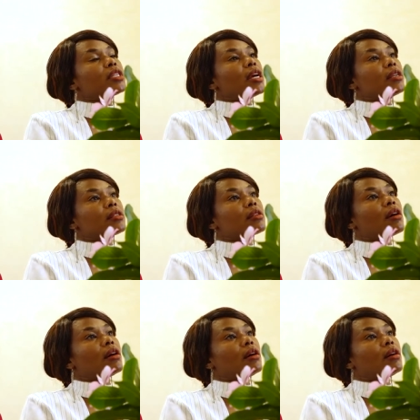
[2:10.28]
dies
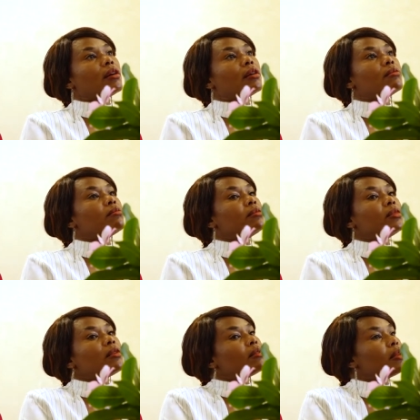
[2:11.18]

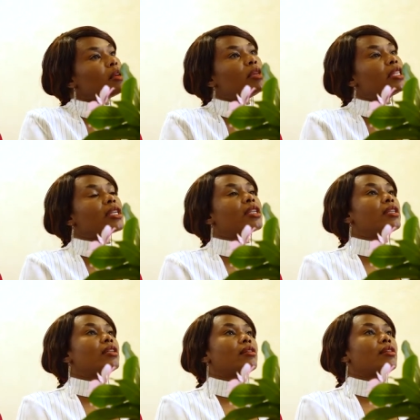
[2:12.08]

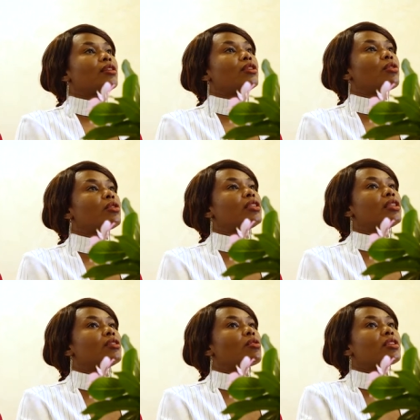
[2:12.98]
immediately. You know, we
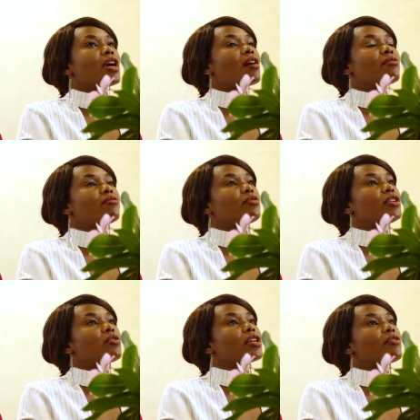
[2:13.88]
did not have
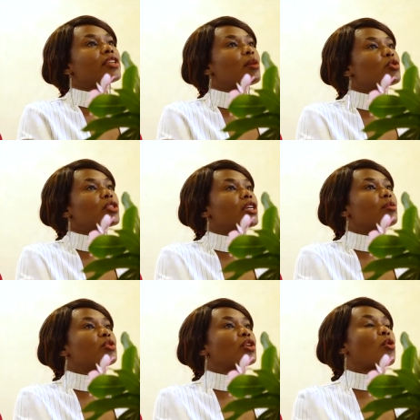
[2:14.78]
time to take
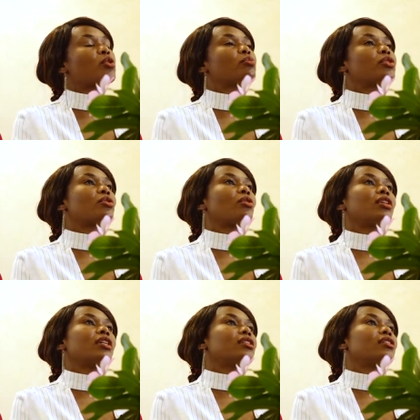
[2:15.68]
him to the
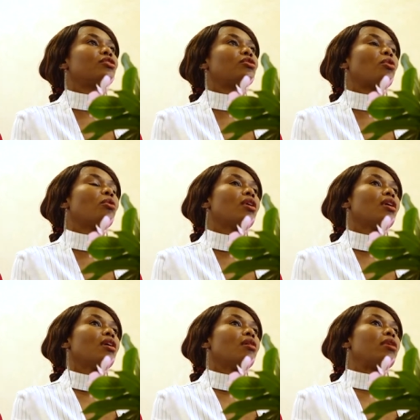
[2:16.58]
hospital, and, you know,
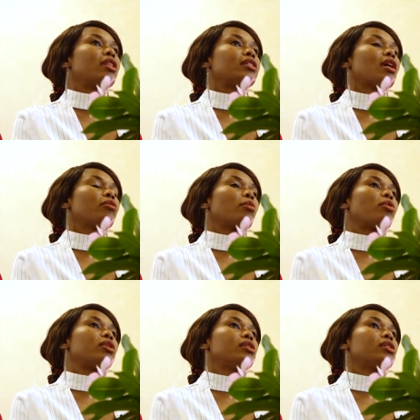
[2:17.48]
by the time the
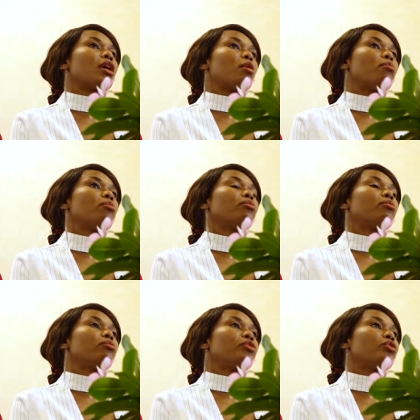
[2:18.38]
police came,
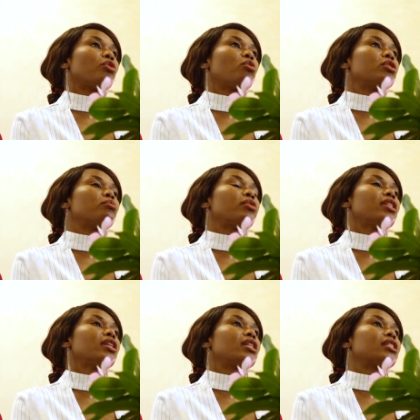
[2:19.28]
you know, he was
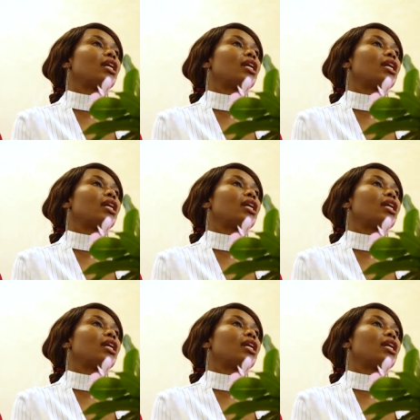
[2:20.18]
breathing his